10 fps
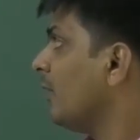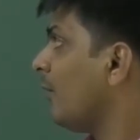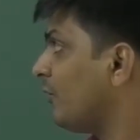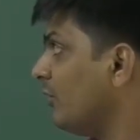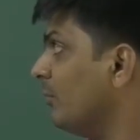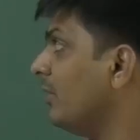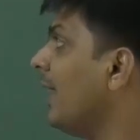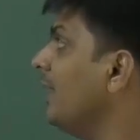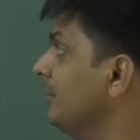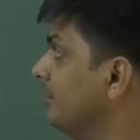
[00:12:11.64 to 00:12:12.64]
Question number
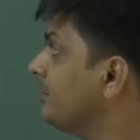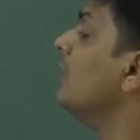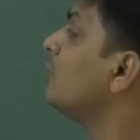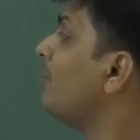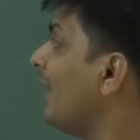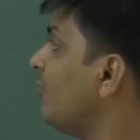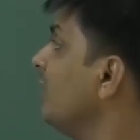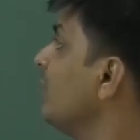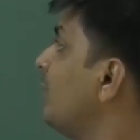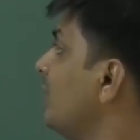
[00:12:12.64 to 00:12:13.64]
9. Splashing
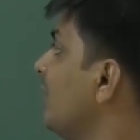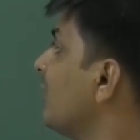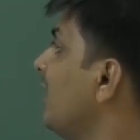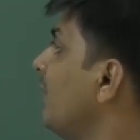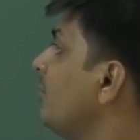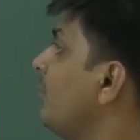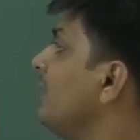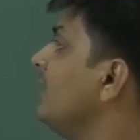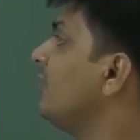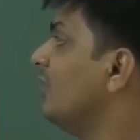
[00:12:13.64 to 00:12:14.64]
in the puddles left
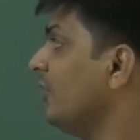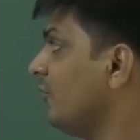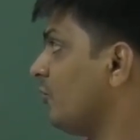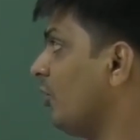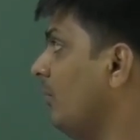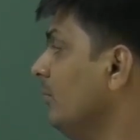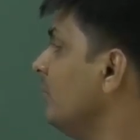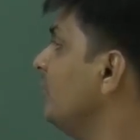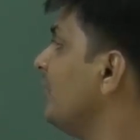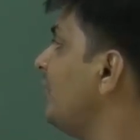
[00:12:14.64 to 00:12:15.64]
by the thunderstorm,
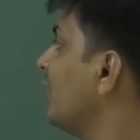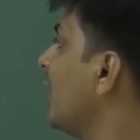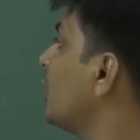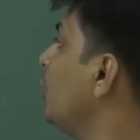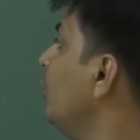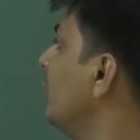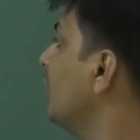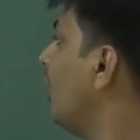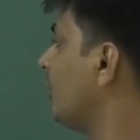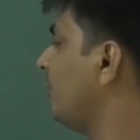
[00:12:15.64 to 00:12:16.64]
Jessica cooled her
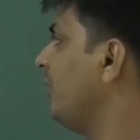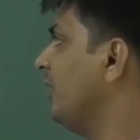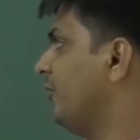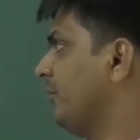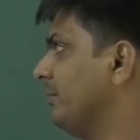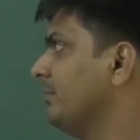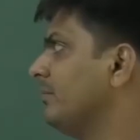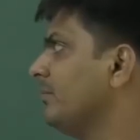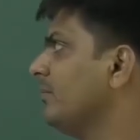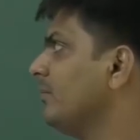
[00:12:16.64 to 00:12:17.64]
hot feet.
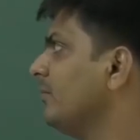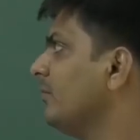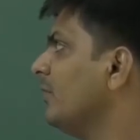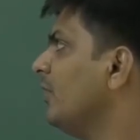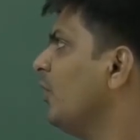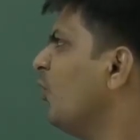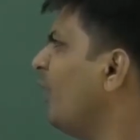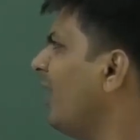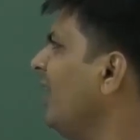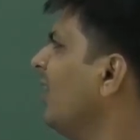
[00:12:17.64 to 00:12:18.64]

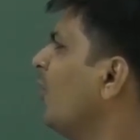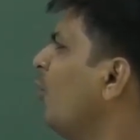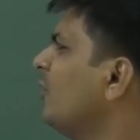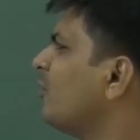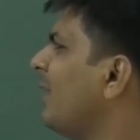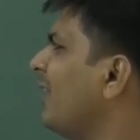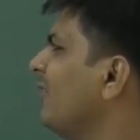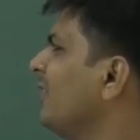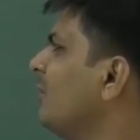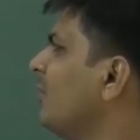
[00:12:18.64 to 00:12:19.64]
Well, who is
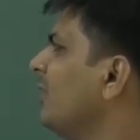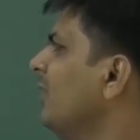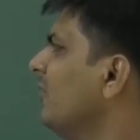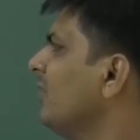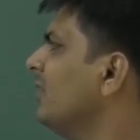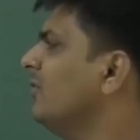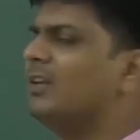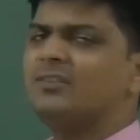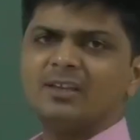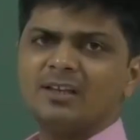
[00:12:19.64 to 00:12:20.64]
splashing in the puddles?
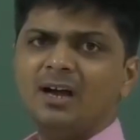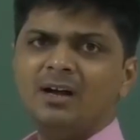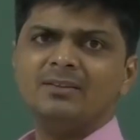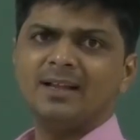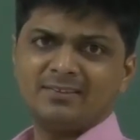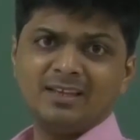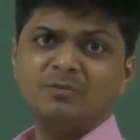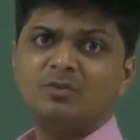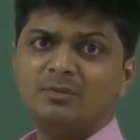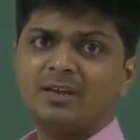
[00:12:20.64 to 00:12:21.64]
Jessica. That
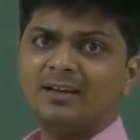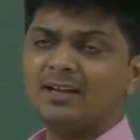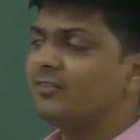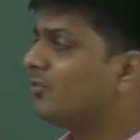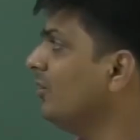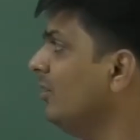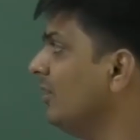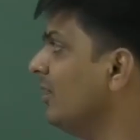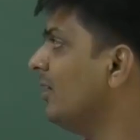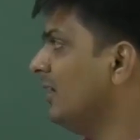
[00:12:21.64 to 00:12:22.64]
seems to be right answer.
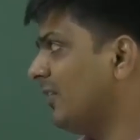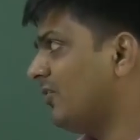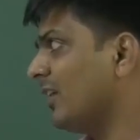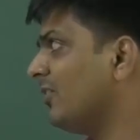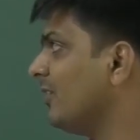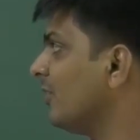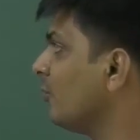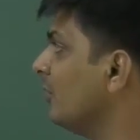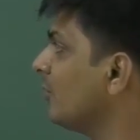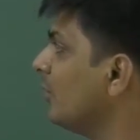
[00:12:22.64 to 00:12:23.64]
Let's check the other
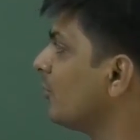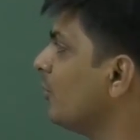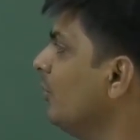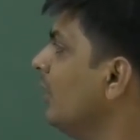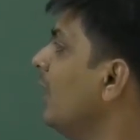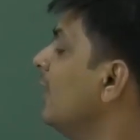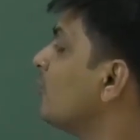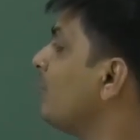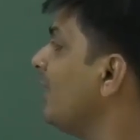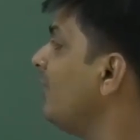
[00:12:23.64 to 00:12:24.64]
ones also.
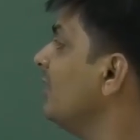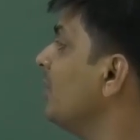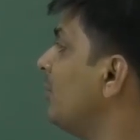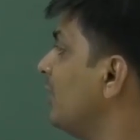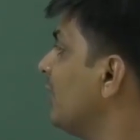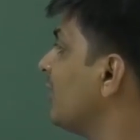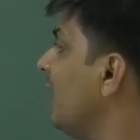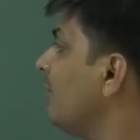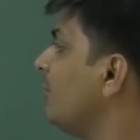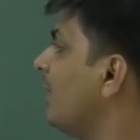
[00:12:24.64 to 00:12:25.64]
Splashing in the puddles
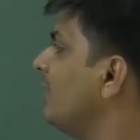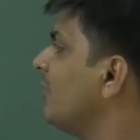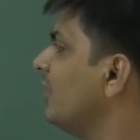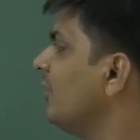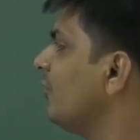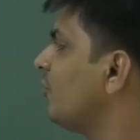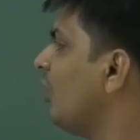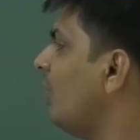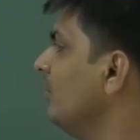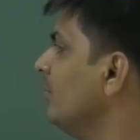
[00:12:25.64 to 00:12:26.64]
left by the
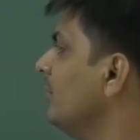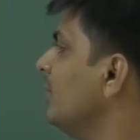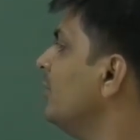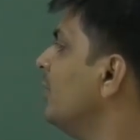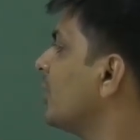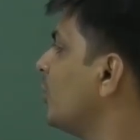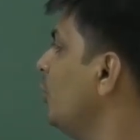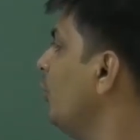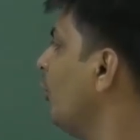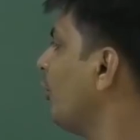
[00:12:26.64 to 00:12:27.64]
thunderstorm, the
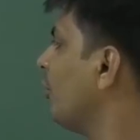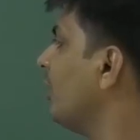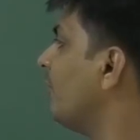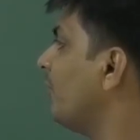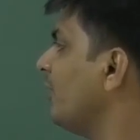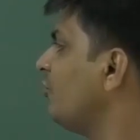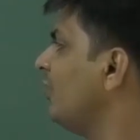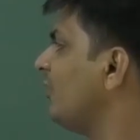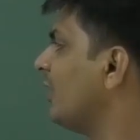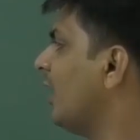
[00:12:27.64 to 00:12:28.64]
cool water refreshed
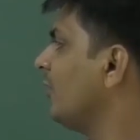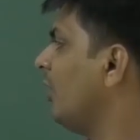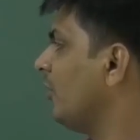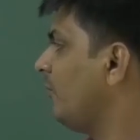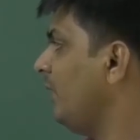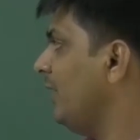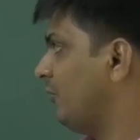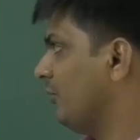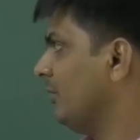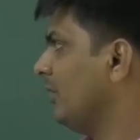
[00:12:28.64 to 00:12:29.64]
Jessica's hot
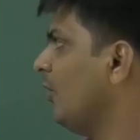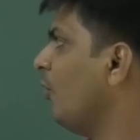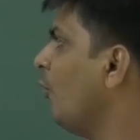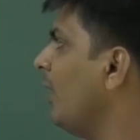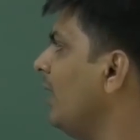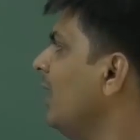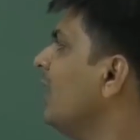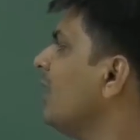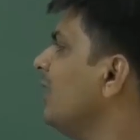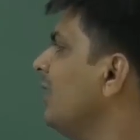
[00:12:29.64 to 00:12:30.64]
feet. Well,
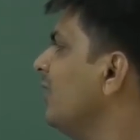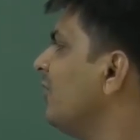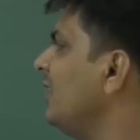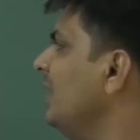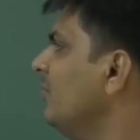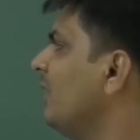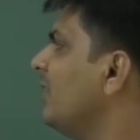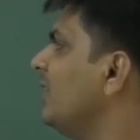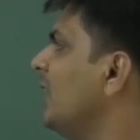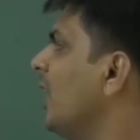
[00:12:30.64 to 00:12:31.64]
here it seems
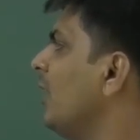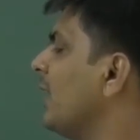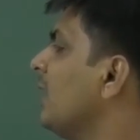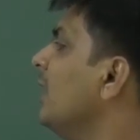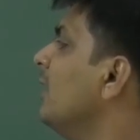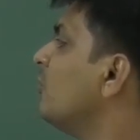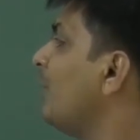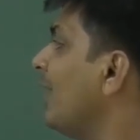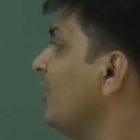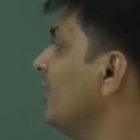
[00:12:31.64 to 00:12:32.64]
that, like
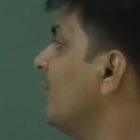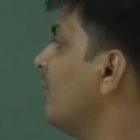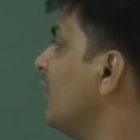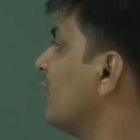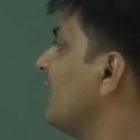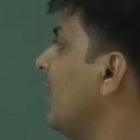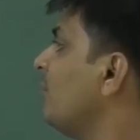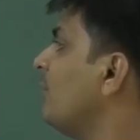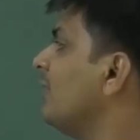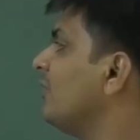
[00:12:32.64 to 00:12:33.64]
splashing in the puddles
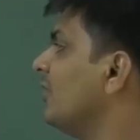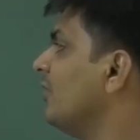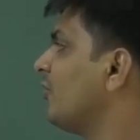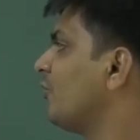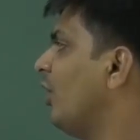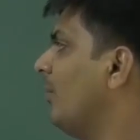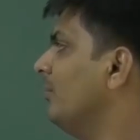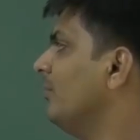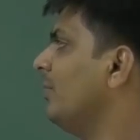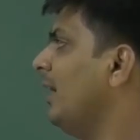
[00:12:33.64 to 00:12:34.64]
left by the thunderstorm.
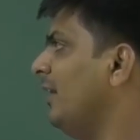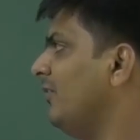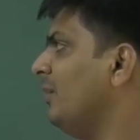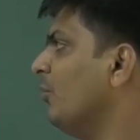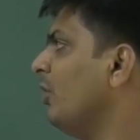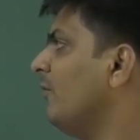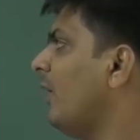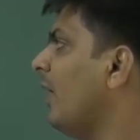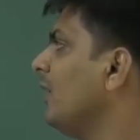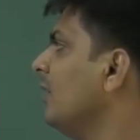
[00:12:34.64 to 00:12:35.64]
It is the
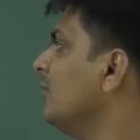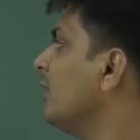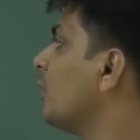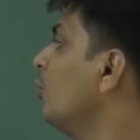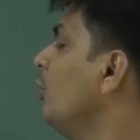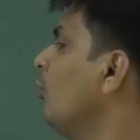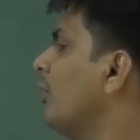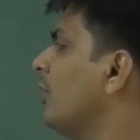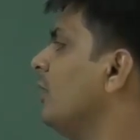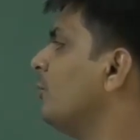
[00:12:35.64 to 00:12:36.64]
modifier. The cool
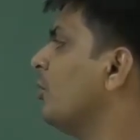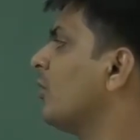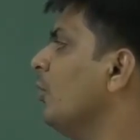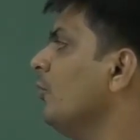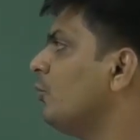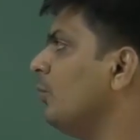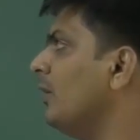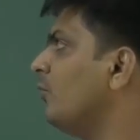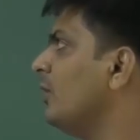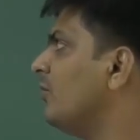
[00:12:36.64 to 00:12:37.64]
water is put close to
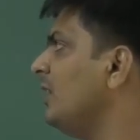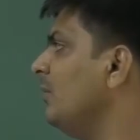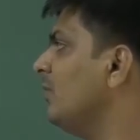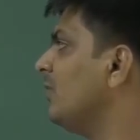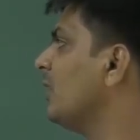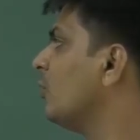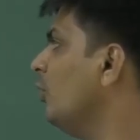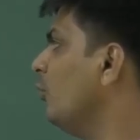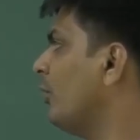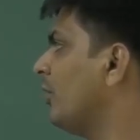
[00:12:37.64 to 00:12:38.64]
it, so it seems that the
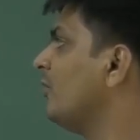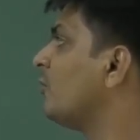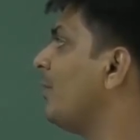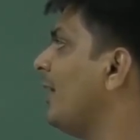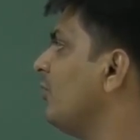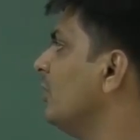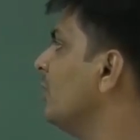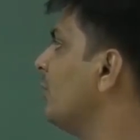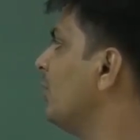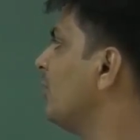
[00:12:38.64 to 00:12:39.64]
cool water is splashing in
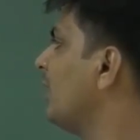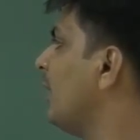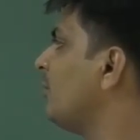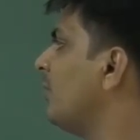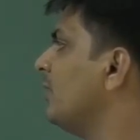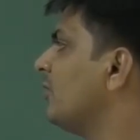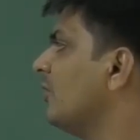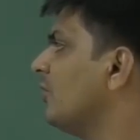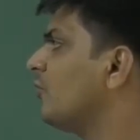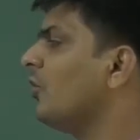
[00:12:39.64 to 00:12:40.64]
the puddles left by the
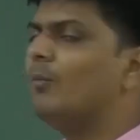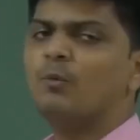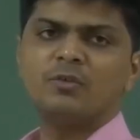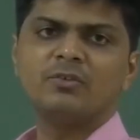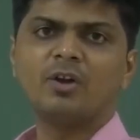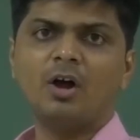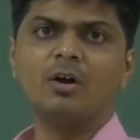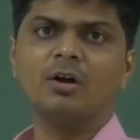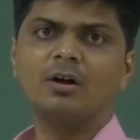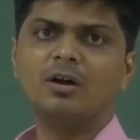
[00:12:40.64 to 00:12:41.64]
thunderstorm, which is
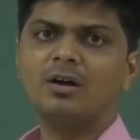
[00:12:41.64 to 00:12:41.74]
wrong.